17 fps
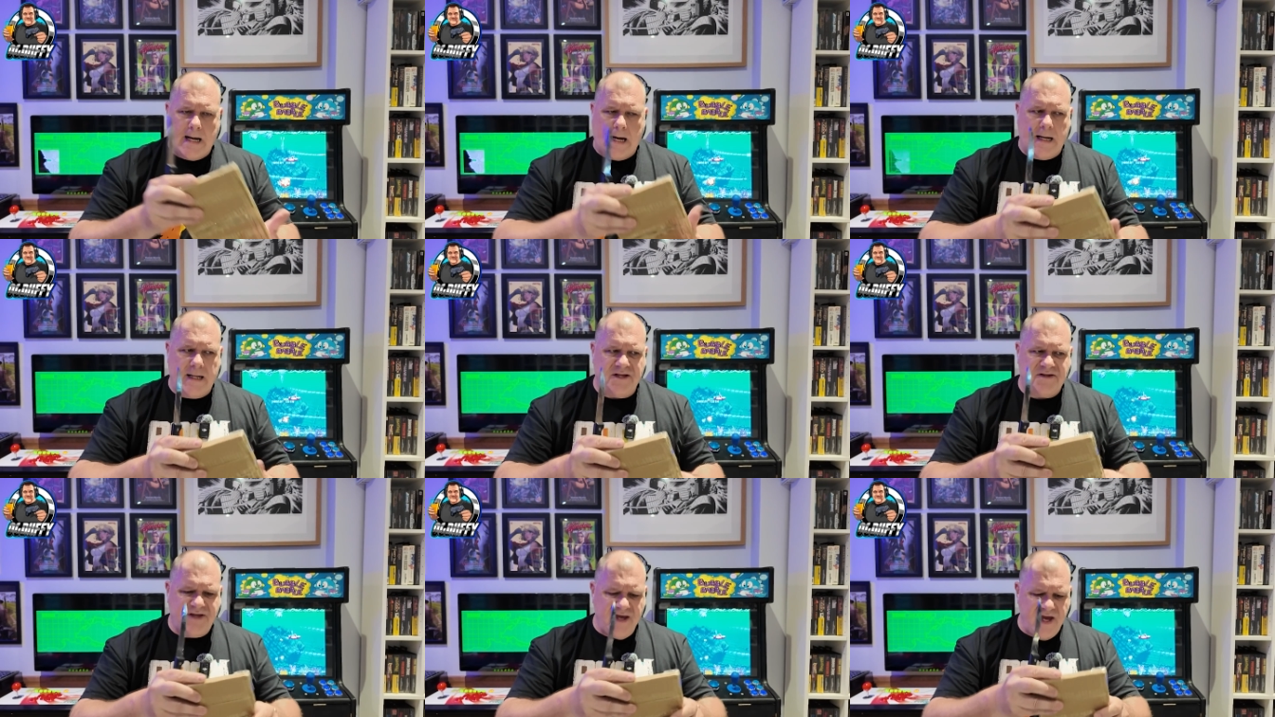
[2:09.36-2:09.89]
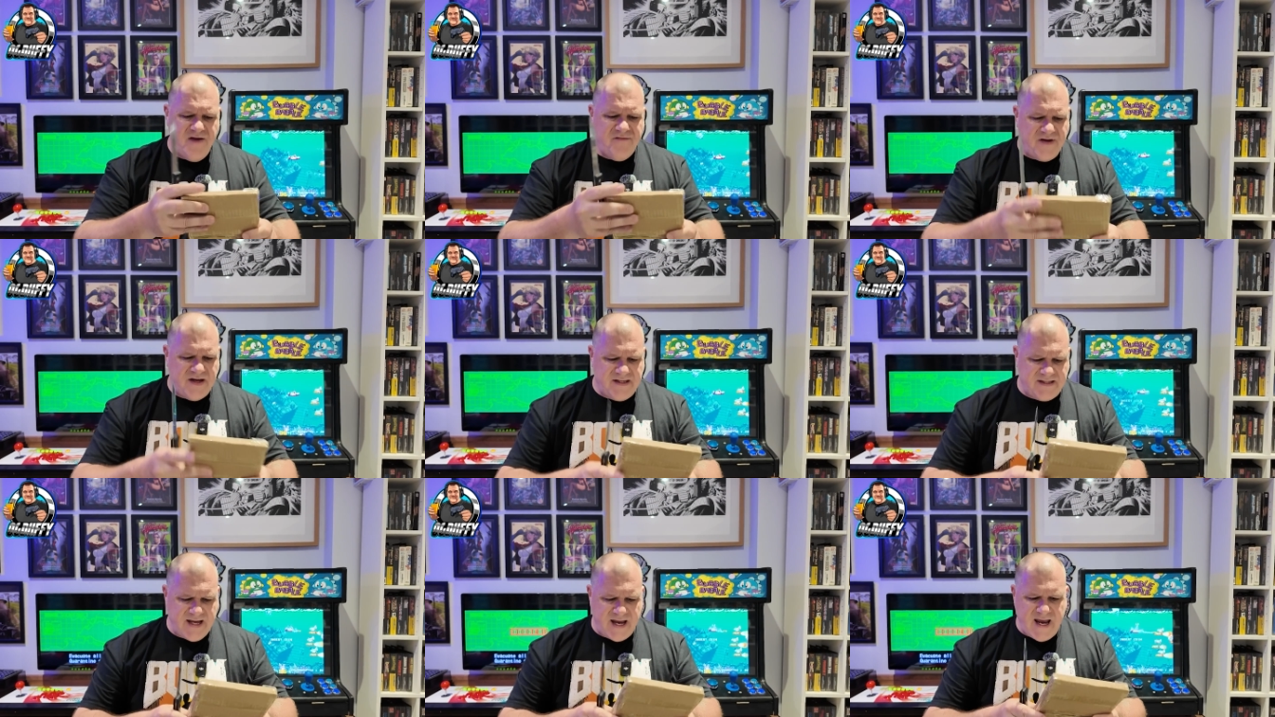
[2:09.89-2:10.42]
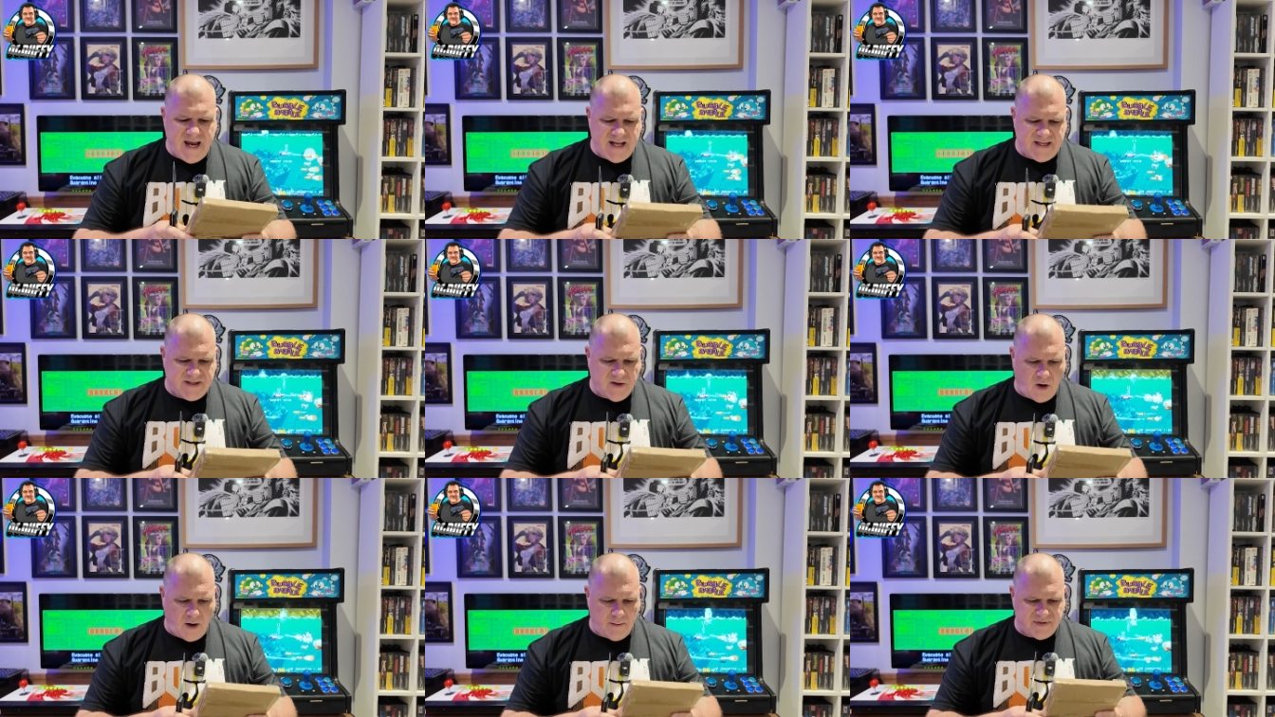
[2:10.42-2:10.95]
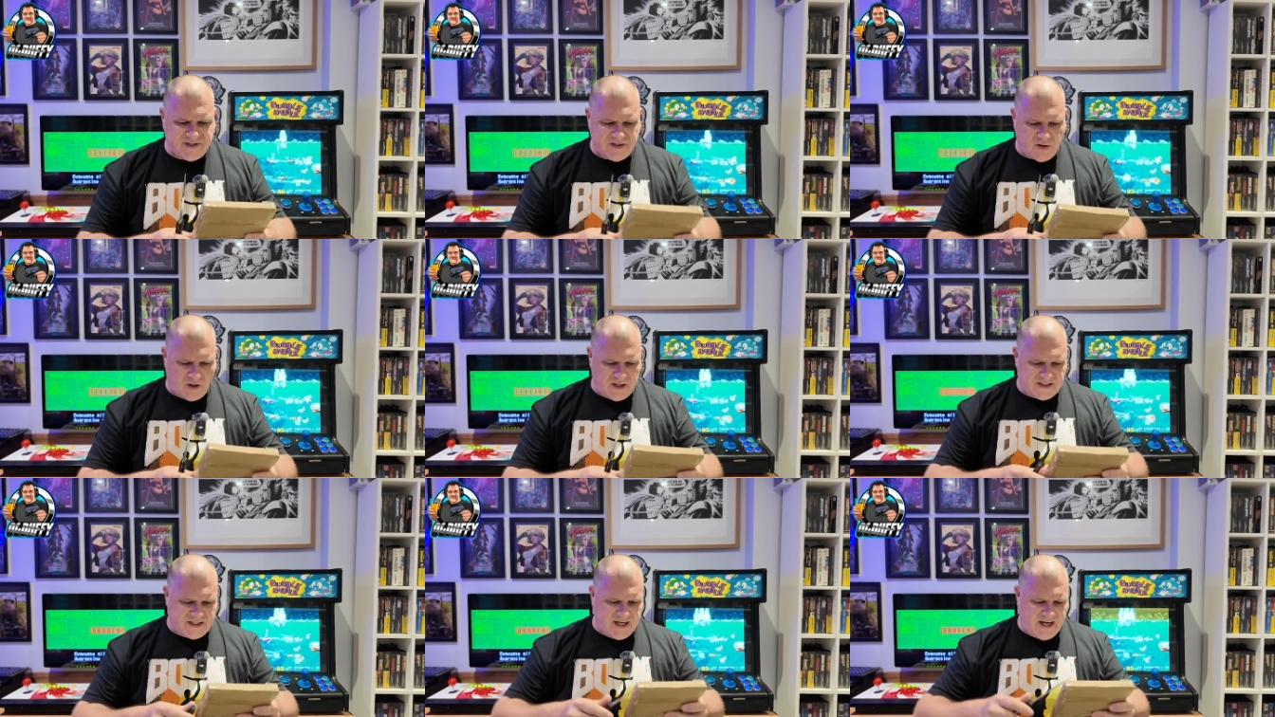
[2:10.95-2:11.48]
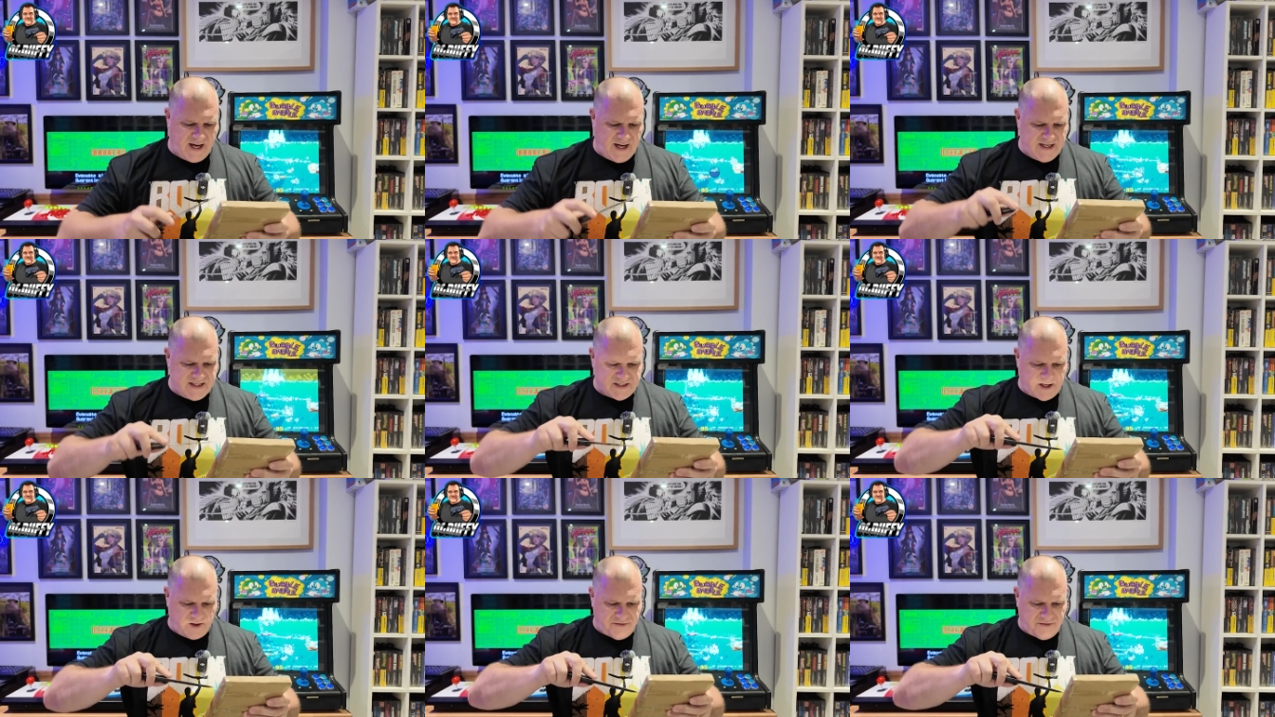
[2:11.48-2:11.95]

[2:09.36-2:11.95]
a DVD type size case.